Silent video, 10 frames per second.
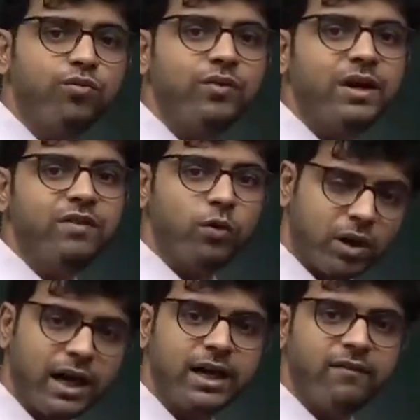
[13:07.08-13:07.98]
when we
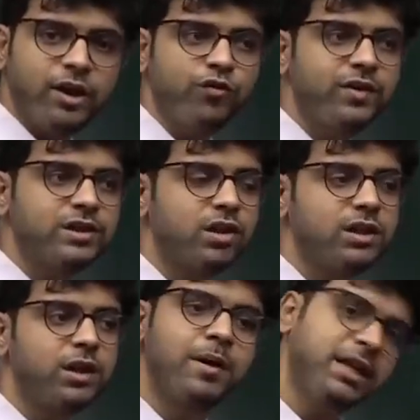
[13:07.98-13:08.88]
look at revenue, we saw
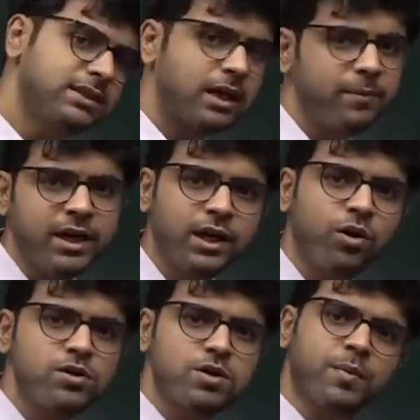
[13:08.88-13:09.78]
that money is coming in
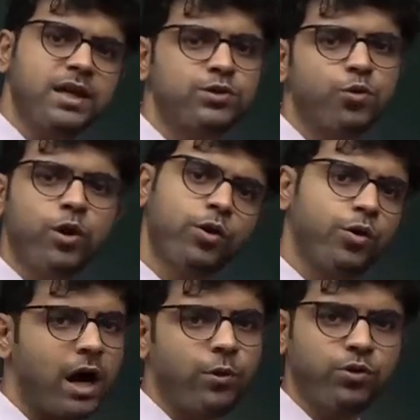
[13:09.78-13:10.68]
also, money is going
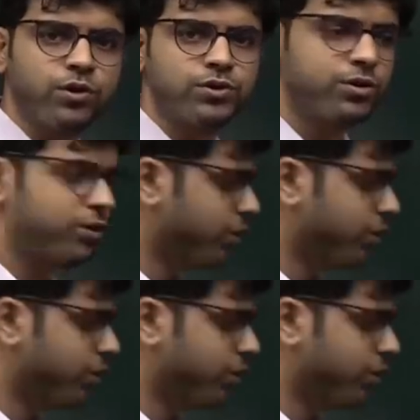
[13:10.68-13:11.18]
out also.